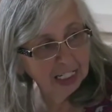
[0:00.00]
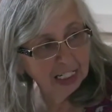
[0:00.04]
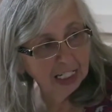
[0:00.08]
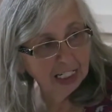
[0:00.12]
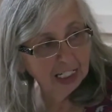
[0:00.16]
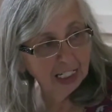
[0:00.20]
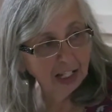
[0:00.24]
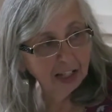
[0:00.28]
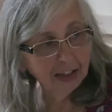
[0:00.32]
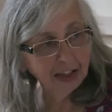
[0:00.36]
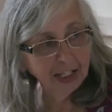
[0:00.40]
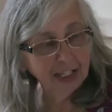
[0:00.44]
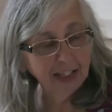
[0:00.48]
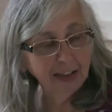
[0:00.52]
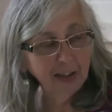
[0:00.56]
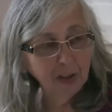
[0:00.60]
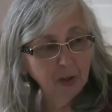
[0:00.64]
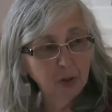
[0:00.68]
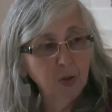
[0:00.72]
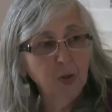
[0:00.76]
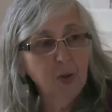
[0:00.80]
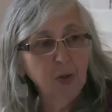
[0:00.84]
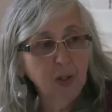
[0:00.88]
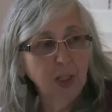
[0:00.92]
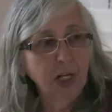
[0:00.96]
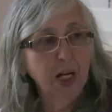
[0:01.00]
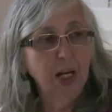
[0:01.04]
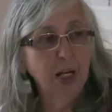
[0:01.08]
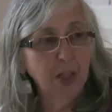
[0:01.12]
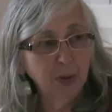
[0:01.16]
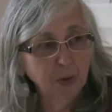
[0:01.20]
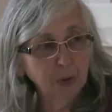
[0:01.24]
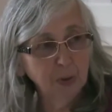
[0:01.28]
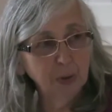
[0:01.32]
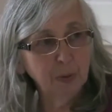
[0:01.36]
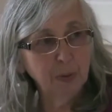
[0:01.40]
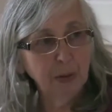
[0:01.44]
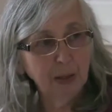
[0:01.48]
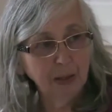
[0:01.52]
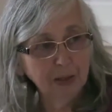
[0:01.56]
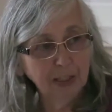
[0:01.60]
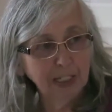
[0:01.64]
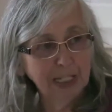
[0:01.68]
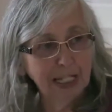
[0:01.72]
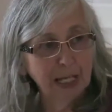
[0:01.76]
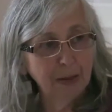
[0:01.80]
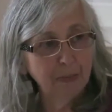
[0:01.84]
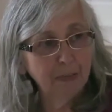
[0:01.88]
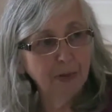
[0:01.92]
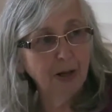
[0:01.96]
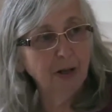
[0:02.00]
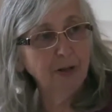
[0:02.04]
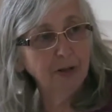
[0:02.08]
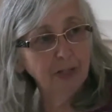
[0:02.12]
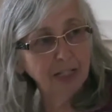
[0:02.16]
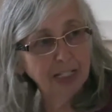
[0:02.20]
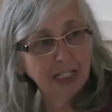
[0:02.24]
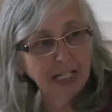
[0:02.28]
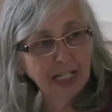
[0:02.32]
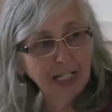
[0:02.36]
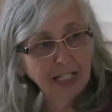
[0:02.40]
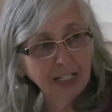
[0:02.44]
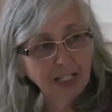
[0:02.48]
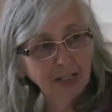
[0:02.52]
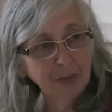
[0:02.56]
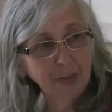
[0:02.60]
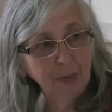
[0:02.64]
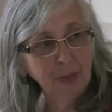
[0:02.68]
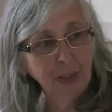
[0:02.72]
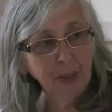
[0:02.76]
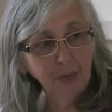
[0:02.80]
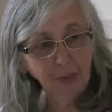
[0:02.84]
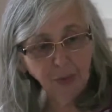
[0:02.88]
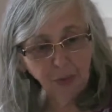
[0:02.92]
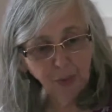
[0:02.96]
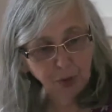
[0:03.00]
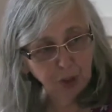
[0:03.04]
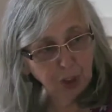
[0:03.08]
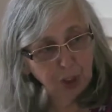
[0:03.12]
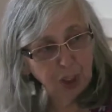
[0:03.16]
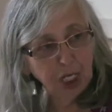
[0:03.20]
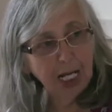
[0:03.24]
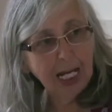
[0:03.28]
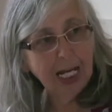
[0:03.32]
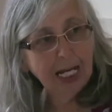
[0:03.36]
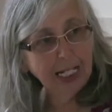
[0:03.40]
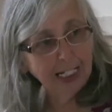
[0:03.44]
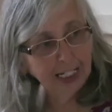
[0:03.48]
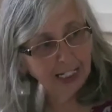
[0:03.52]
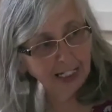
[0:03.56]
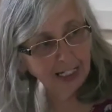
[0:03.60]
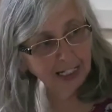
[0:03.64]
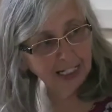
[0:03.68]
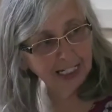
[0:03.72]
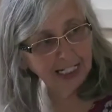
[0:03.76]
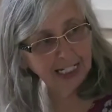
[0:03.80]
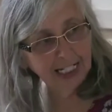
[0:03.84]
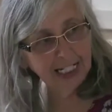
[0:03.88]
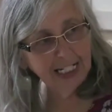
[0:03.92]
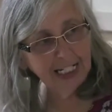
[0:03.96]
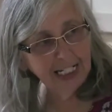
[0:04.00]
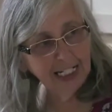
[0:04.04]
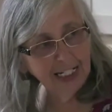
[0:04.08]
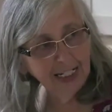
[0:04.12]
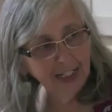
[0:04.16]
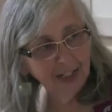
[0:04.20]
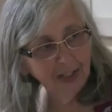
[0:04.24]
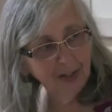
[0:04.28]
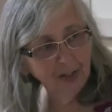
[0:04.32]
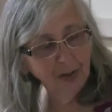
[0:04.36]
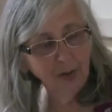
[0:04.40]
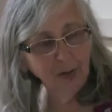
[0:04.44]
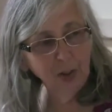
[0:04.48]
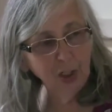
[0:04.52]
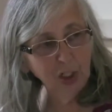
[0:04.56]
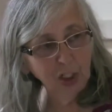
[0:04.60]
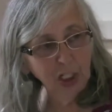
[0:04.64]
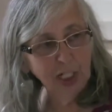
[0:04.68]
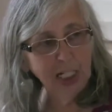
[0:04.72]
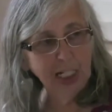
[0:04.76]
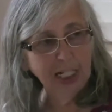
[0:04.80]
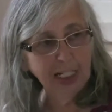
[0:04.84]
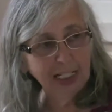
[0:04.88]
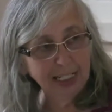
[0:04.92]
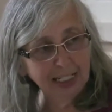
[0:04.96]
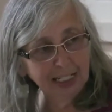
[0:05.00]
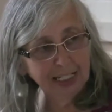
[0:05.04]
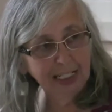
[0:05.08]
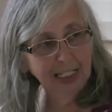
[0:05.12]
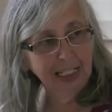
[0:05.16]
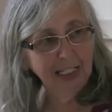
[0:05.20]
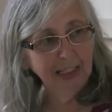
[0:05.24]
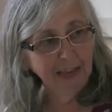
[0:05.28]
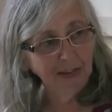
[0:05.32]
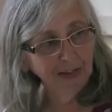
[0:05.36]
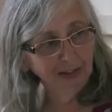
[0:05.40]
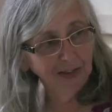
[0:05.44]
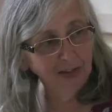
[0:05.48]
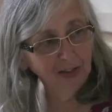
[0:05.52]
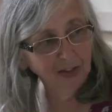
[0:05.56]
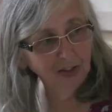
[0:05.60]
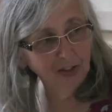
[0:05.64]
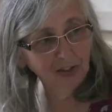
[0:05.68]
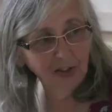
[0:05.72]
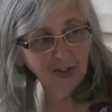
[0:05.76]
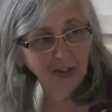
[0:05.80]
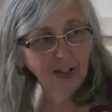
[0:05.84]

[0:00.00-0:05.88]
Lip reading: And I think the Courtyard was part of that process. We all shared ideas, or we shared skills.